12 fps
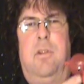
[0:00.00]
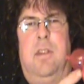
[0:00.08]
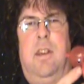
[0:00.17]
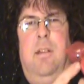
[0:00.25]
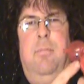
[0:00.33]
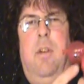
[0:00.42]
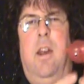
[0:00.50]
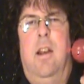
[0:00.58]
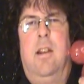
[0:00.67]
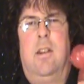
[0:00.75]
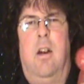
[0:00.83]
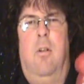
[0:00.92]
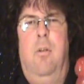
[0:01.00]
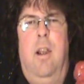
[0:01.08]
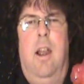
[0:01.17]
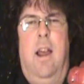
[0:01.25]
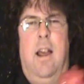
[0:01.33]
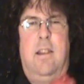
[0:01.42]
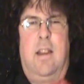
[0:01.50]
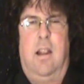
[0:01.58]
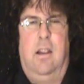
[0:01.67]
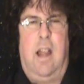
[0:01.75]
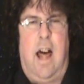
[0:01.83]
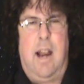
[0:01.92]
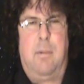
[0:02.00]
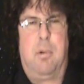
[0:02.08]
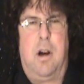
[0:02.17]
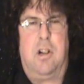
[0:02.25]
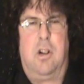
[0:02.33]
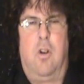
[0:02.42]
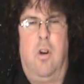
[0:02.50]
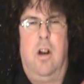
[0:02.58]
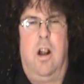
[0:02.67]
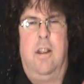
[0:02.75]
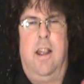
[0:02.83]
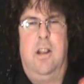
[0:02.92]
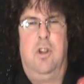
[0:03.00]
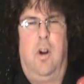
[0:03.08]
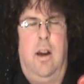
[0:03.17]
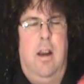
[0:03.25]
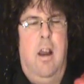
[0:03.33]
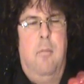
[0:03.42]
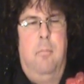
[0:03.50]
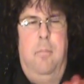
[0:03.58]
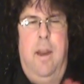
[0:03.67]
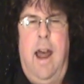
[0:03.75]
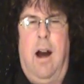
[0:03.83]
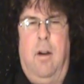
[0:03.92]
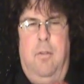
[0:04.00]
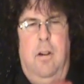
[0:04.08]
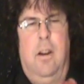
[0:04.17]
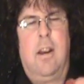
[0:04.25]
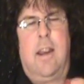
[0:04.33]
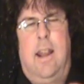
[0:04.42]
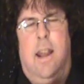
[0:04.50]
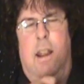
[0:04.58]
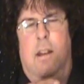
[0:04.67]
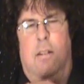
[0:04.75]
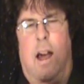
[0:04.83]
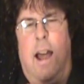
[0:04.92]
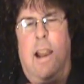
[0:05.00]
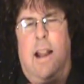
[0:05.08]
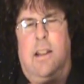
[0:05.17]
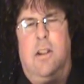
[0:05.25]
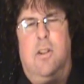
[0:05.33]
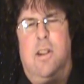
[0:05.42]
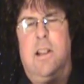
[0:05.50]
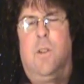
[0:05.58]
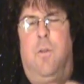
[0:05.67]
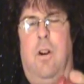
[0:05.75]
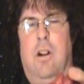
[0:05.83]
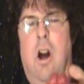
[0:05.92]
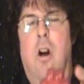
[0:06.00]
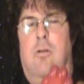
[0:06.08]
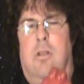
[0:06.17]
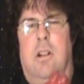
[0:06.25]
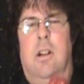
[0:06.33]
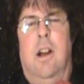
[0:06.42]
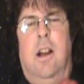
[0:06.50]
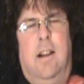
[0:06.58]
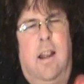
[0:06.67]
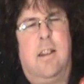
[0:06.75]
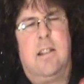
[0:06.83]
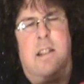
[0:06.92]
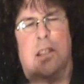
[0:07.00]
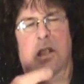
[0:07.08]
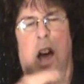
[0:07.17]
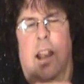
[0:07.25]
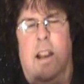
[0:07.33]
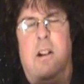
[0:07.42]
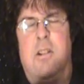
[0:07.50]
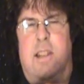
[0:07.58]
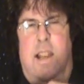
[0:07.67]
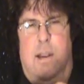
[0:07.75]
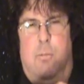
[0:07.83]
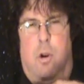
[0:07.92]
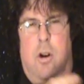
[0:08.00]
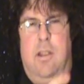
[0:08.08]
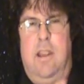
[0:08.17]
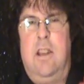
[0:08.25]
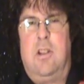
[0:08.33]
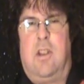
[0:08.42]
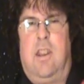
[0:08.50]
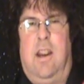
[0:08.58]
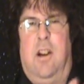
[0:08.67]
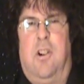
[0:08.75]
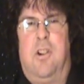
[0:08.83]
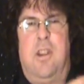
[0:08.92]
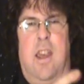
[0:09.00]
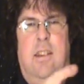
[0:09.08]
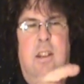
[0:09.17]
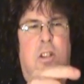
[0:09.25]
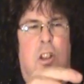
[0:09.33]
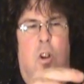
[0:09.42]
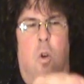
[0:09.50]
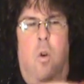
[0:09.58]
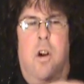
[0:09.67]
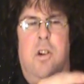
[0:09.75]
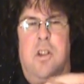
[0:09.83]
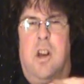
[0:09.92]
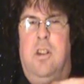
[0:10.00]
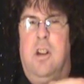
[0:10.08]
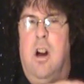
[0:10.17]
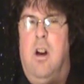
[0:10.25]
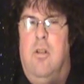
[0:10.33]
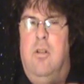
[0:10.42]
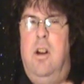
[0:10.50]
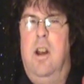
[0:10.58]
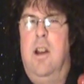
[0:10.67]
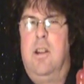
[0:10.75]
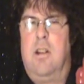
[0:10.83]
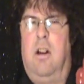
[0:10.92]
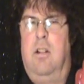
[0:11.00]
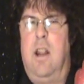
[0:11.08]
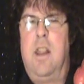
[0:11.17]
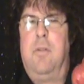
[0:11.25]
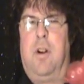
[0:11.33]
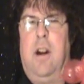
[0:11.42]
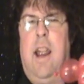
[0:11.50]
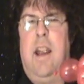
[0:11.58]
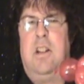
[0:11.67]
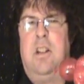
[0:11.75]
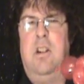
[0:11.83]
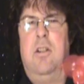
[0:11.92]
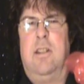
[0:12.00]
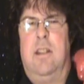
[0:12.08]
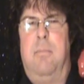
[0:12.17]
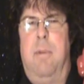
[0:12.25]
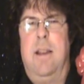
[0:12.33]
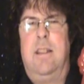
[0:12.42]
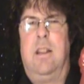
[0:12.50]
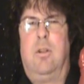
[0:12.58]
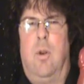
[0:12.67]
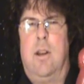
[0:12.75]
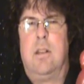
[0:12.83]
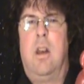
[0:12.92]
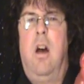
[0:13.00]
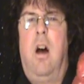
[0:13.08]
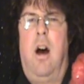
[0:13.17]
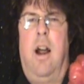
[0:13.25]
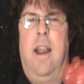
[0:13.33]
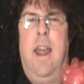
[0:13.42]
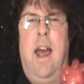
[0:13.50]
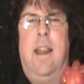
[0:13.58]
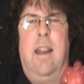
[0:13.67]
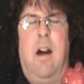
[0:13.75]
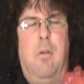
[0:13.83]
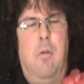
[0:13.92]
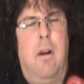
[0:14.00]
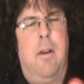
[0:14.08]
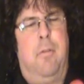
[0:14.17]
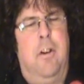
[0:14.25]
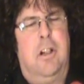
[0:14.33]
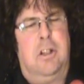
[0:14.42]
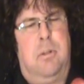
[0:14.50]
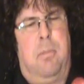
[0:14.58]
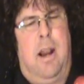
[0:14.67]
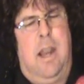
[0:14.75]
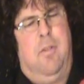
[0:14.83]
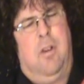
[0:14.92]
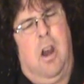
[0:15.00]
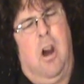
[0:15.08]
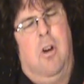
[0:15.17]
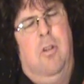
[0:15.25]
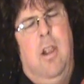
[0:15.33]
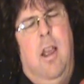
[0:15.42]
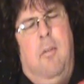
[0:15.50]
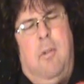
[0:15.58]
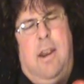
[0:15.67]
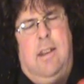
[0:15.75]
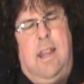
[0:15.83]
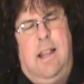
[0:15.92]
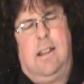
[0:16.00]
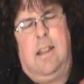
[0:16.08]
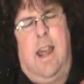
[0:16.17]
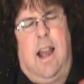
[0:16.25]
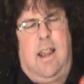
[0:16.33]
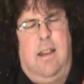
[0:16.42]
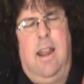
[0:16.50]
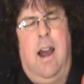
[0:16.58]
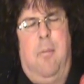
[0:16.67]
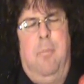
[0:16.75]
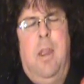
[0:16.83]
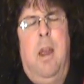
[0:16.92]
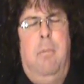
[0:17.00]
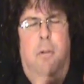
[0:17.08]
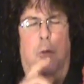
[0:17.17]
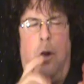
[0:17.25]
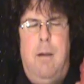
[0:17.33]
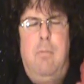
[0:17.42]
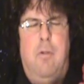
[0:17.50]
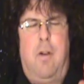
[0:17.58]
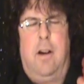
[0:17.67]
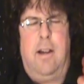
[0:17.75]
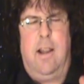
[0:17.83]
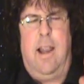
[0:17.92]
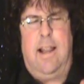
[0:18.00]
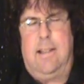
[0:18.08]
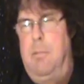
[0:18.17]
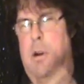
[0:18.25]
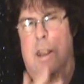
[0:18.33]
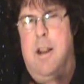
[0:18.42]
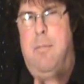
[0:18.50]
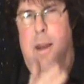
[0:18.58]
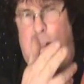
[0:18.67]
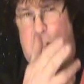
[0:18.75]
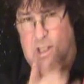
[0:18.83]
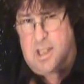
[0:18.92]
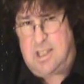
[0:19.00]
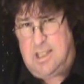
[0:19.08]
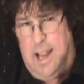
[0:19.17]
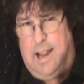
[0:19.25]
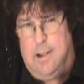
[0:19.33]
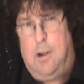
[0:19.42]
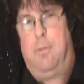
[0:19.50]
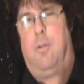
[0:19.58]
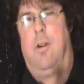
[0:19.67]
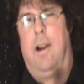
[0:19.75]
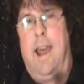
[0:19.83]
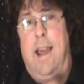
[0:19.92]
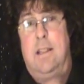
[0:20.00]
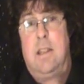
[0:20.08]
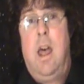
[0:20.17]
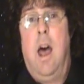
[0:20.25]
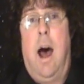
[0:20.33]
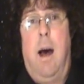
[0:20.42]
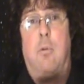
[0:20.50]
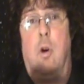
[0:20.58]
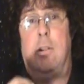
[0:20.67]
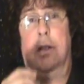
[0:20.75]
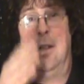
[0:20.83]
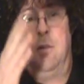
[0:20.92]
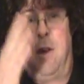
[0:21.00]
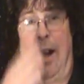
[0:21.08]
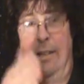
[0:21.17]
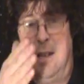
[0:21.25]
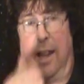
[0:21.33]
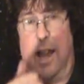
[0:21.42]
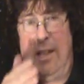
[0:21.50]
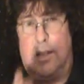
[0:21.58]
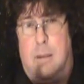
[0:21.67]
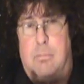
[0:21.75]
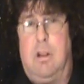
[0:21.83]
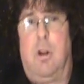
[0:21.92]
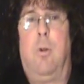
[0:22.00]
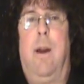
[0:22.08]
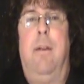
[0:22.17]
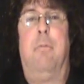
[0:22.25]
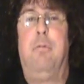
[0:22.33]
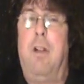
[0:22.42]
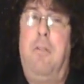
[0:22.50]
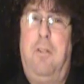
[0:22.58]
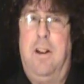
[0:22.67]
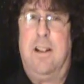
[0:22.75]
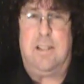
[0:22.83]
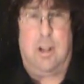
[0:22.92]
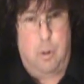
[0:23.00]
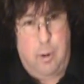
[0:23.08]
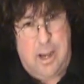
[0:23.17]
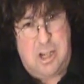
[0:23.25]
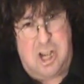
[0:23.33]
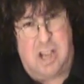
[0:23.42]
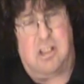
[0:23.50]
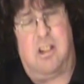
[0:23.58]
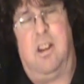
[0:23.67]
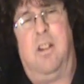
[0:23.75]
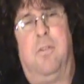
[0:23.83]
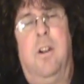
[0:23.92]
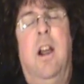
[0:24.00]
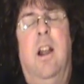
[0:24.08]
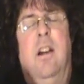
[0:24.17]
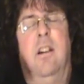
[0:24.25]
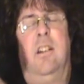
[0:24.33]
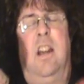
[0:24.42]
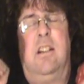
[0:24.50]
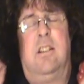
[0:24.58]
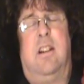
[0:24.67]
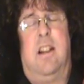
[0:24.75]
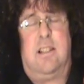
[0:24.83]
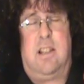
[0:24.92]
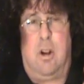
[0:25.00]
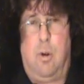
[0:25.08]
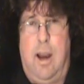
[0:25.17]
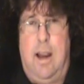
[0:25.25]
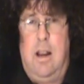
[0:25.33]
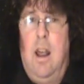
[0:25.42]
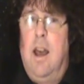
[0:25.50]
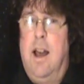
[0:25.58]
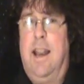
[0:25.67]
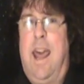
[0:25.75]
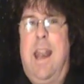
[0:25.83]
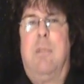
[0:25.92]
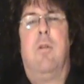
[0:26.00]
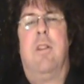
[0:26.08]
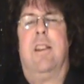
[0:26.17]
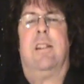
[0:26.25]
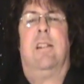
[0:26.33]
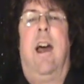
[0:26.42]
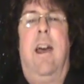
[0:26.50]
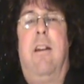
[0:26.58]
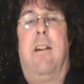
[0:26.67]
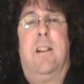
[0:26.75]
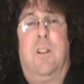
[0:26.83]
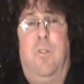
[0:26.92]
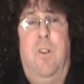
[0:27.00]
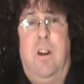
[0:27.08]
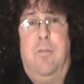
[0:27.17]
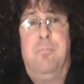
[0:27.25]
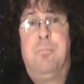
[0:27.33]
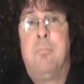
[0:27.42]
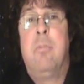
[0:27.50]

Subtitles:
See? So there's a lot of pressure going on that joint. Now, if you look at it, I like to do this for a goat. Now this is not ears anymore. These are the ears, and these are the horns on the goat. So another variation using the basic twist on the head. Now if we want to finish the body of a goat, we can take the neck. Now, before I move on to the legs, I'm not going to make just a standard 4 legs. I'm going to divide the legs up to create fluffiness, to create gentleness, to create an animal that's light on its feet.